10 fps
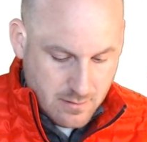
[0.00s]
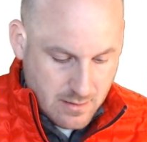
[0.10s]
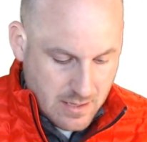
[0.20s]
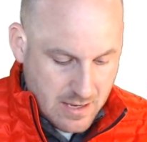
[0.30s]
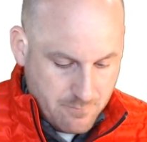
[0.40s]

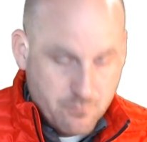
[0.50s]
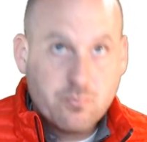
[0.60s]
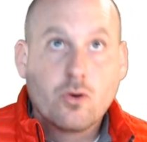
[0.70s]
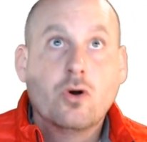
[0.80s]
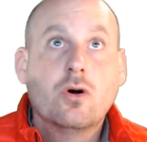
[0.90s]

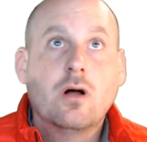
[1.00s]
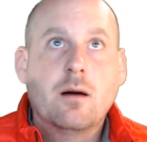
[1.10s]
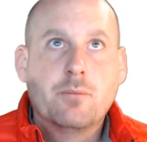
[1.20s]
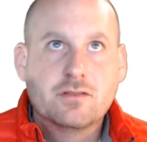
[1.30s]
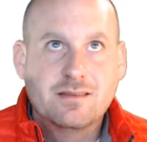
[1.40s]
April, I'll
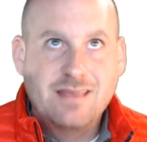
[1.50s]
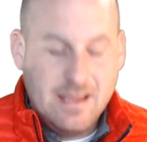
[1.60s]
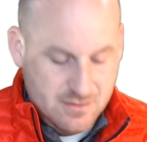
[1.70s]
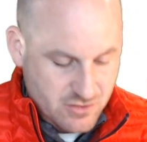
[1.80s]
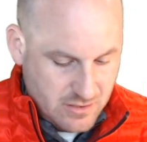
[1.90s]
put the
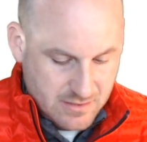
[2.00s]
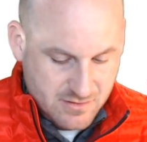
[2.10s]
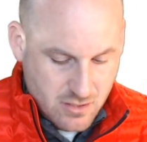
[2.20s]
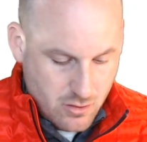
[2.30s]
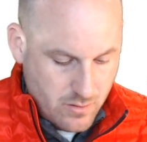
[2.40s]
date so you guys
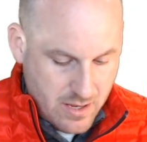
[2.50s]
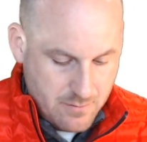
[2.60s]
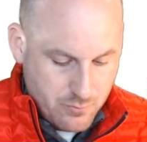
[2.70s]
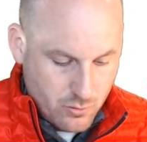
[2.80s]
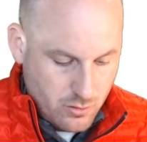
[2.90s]
know.
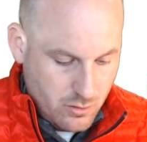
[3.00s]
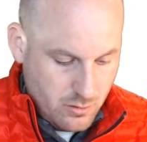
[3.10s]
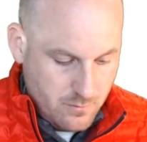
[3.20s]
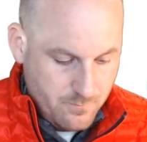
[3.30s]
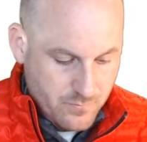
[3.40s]

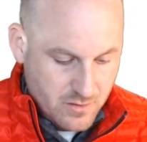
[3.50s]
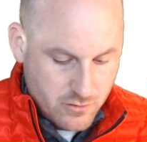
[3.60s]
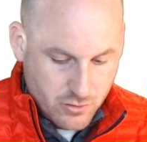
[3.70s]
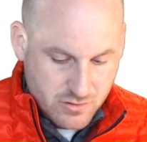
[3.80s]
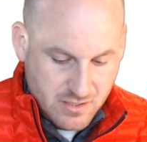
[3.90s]
April
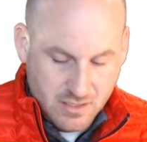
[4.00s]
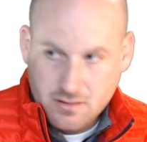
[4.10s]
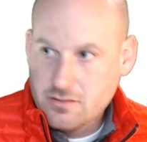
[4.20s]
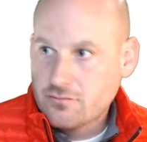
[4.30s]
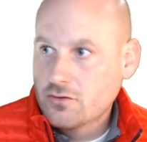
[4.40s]

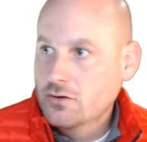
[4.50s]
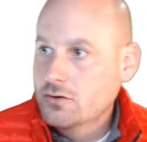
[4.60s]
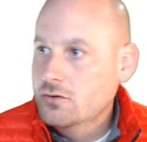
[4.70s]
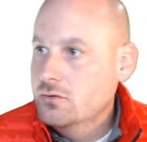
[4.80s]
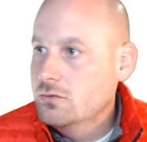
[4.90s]
13th
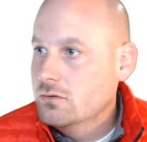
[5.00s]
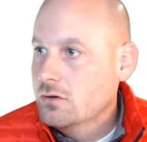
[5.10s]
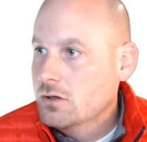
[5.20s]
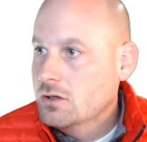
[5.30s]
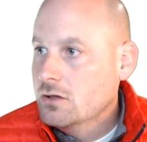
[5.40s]
through...
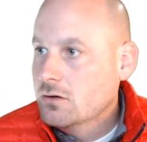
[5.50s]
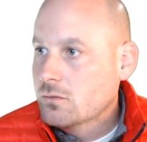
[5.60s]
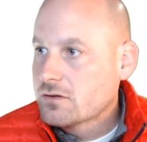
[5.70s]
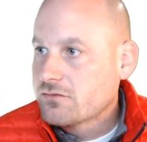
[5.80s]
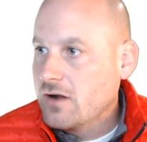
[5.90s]

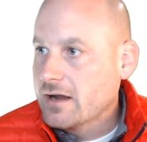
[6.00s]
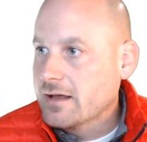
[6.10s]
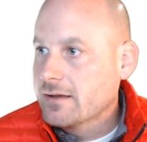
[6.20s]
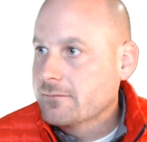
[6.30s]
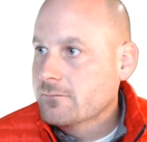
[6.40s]
What's
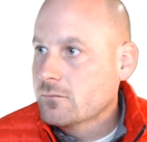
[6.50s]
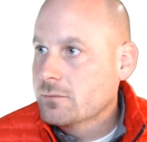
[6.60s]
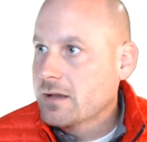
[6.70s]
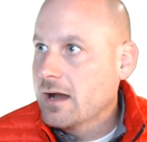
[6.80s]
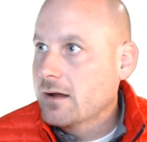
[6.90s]
Friday?
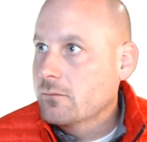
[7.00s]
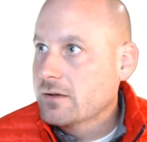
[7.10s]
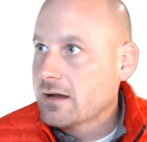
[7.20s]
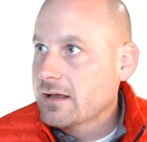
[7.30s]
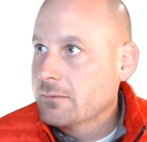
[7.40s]
We got
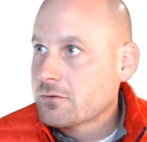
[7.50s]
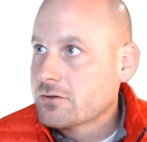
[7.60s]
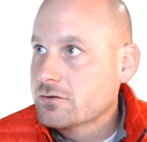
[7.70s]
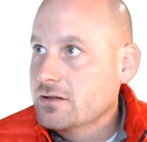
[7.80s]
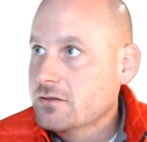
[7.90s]
April
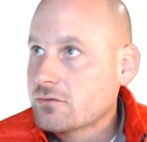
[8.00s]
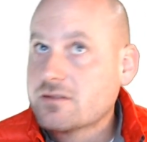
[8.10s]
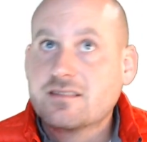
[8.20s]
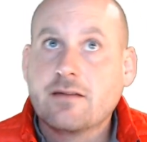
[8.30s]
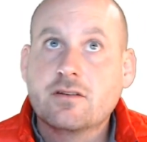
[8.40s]
13th through the
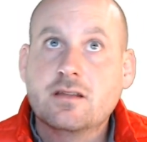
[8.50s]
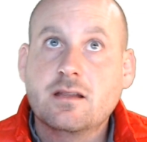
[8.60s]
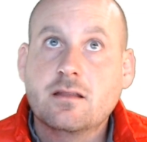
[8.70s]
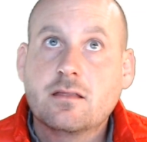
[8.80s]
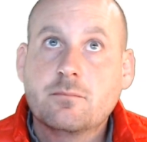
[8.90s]

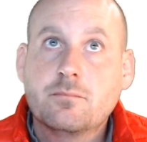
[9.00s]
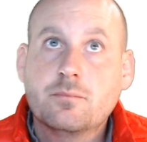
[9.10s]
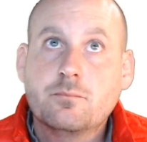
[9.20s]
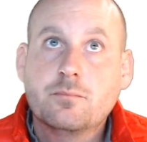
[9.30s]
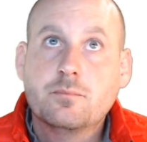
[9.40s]
17th.
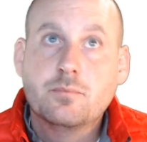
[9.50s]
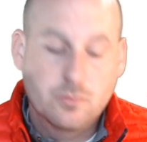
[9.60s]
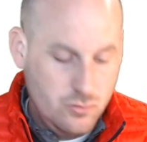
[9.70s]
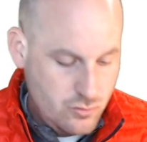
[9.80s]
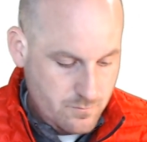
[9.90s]

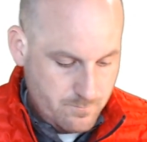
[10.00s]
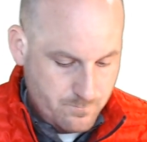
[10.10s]
Boom.